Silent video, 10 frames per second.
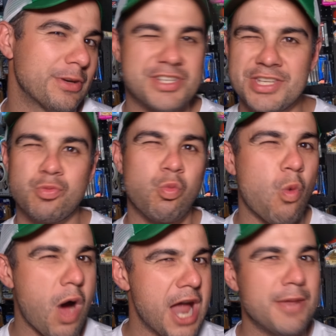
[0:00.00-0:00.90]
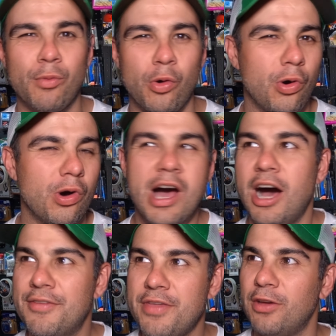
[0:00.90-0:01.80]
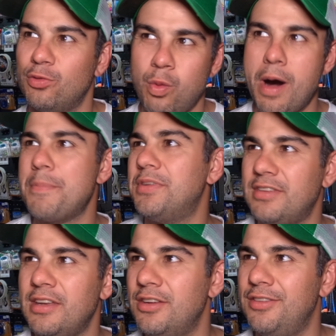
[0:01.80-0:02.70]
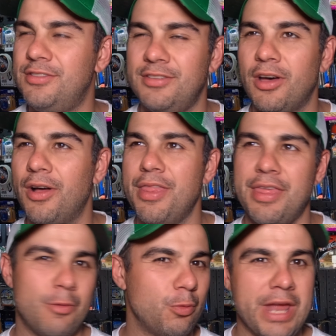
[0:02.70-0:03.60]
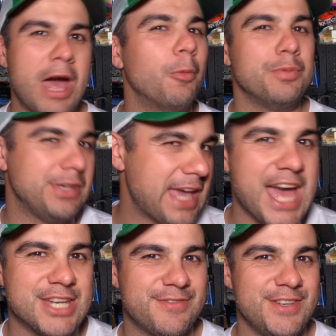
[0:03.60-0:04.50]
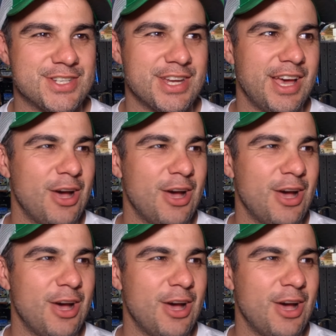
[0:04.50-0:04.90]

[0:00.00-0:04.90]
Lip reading: It's just one more of those 1%ers that would help you catch fish.